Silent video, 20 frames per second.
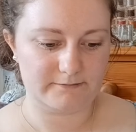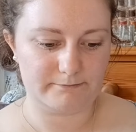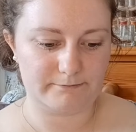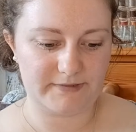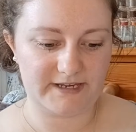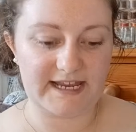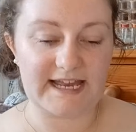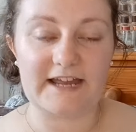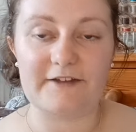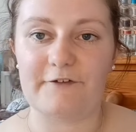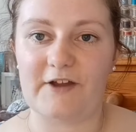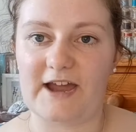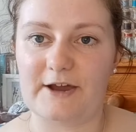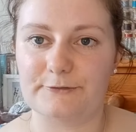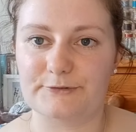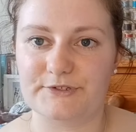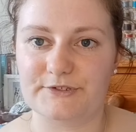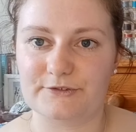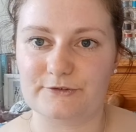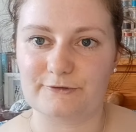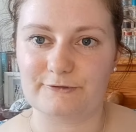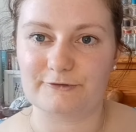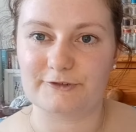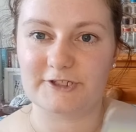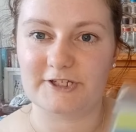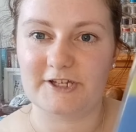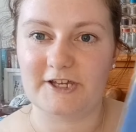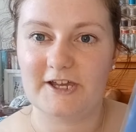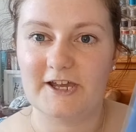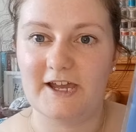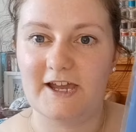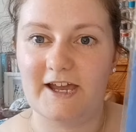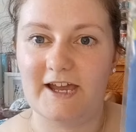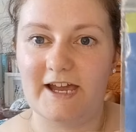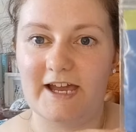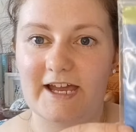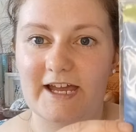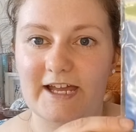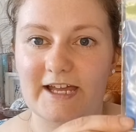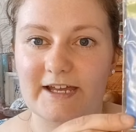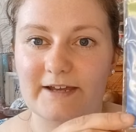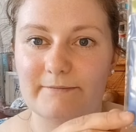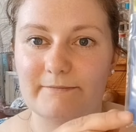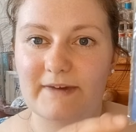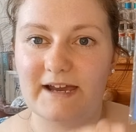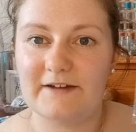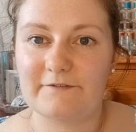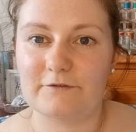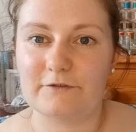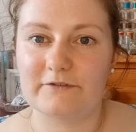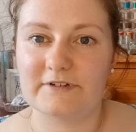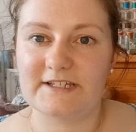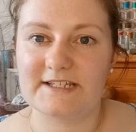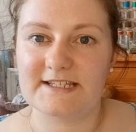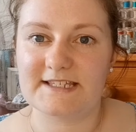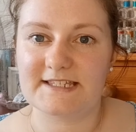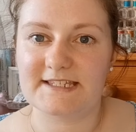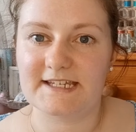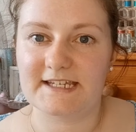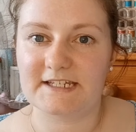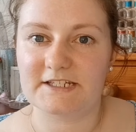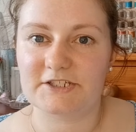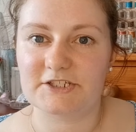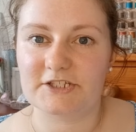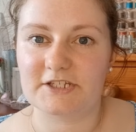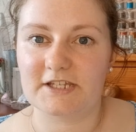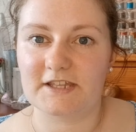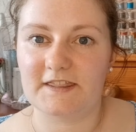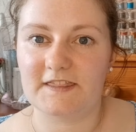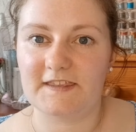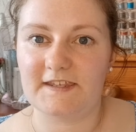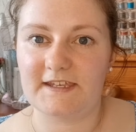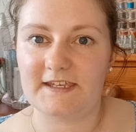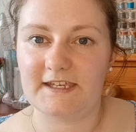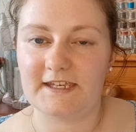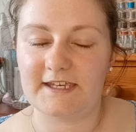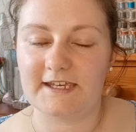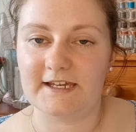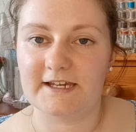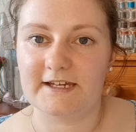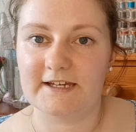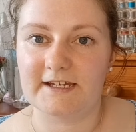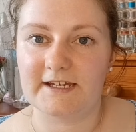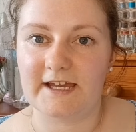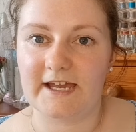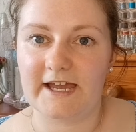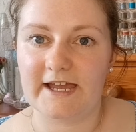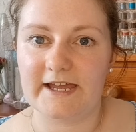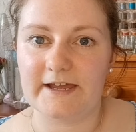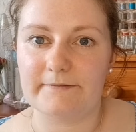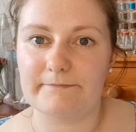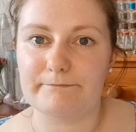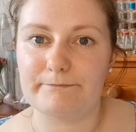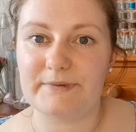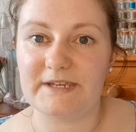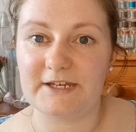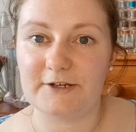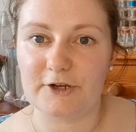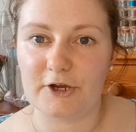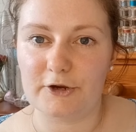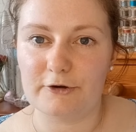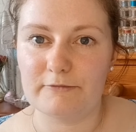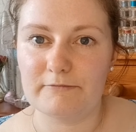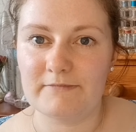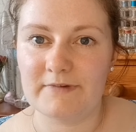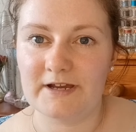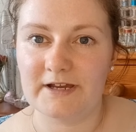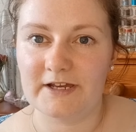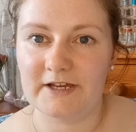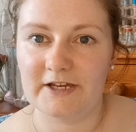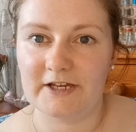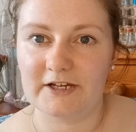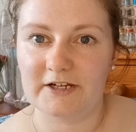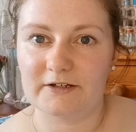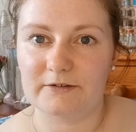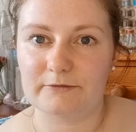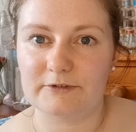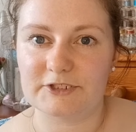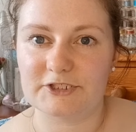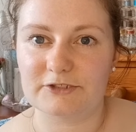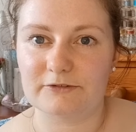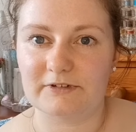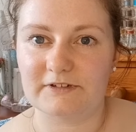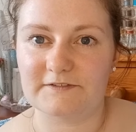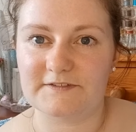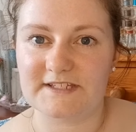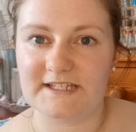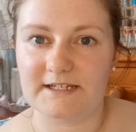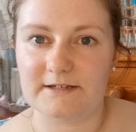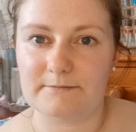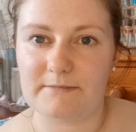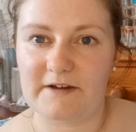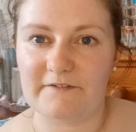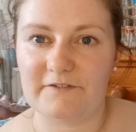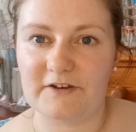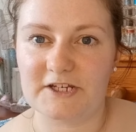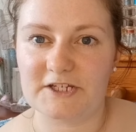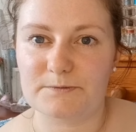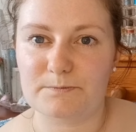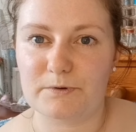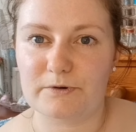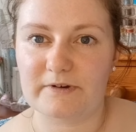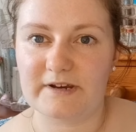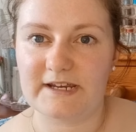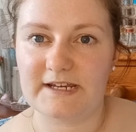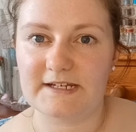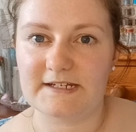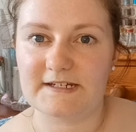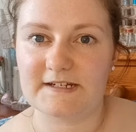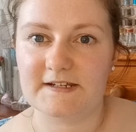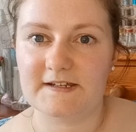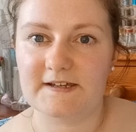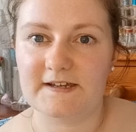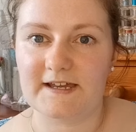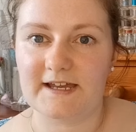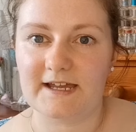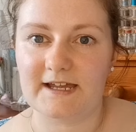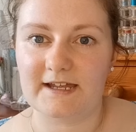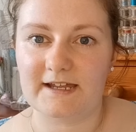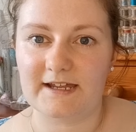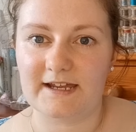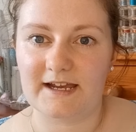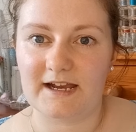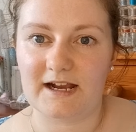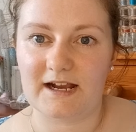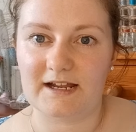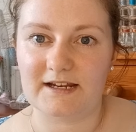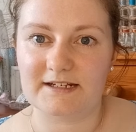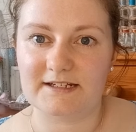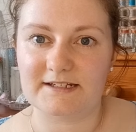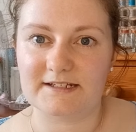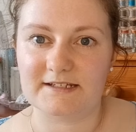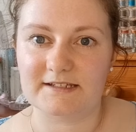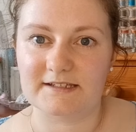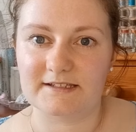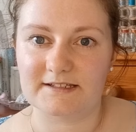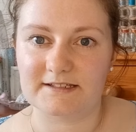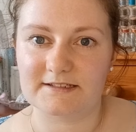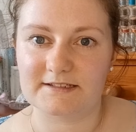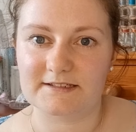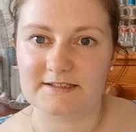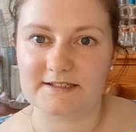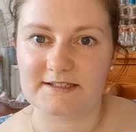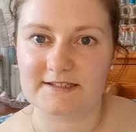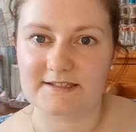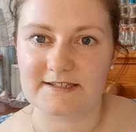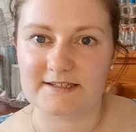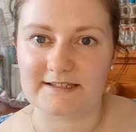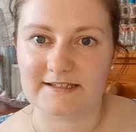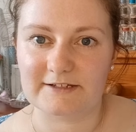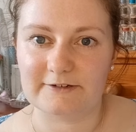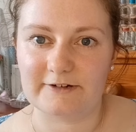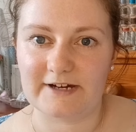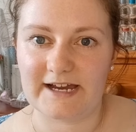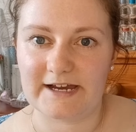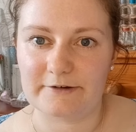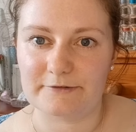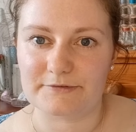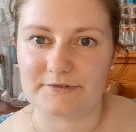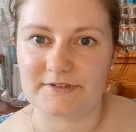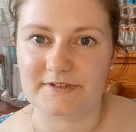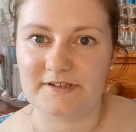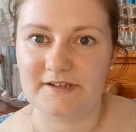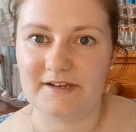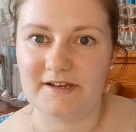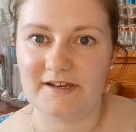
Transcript: Beehive House, it's called. Um, I've already stitched the um, bee gnome, which you will have seen in my finish parade. And this is this little house.